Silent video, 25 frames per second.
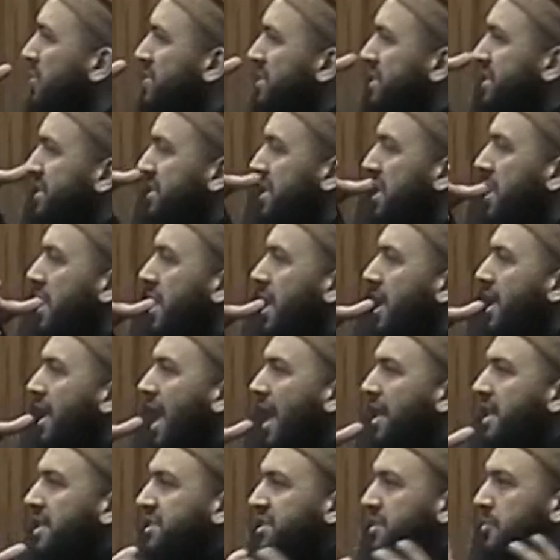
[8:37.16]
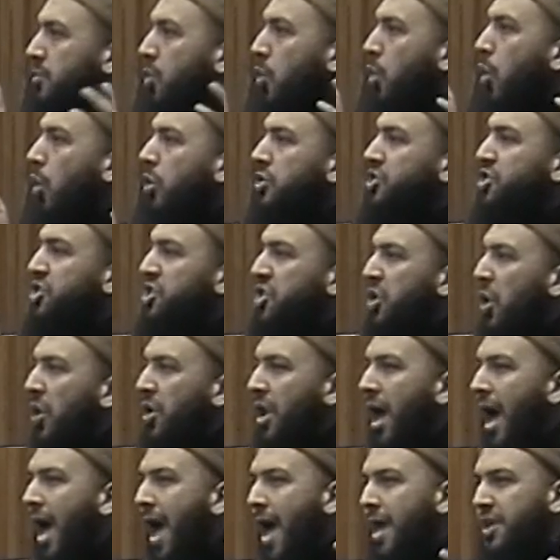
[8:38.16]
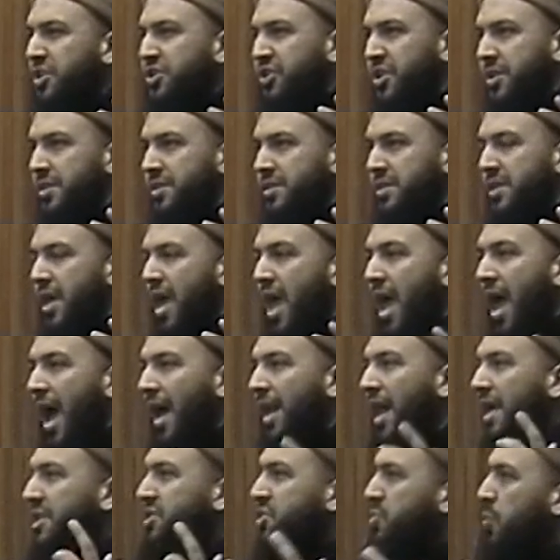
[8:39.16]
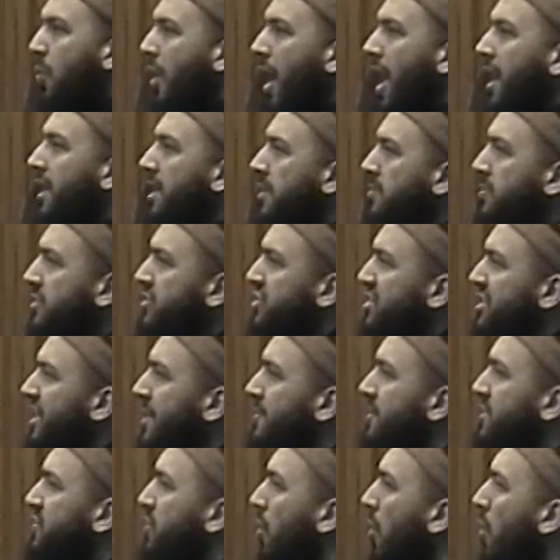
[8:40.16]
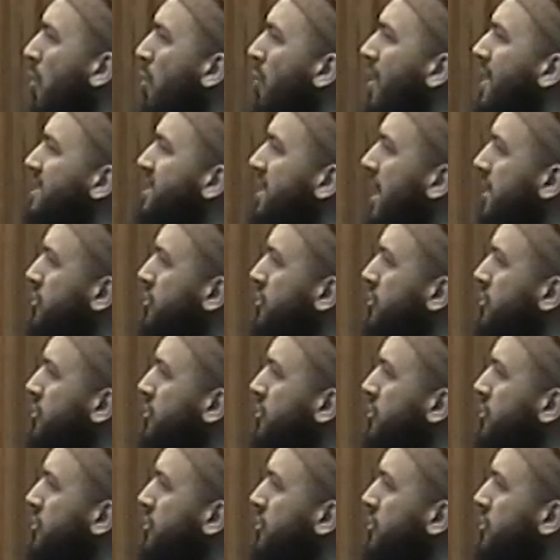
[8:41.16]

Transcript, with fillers: puts yani, some caution on our actions. And that's why the Muslim is always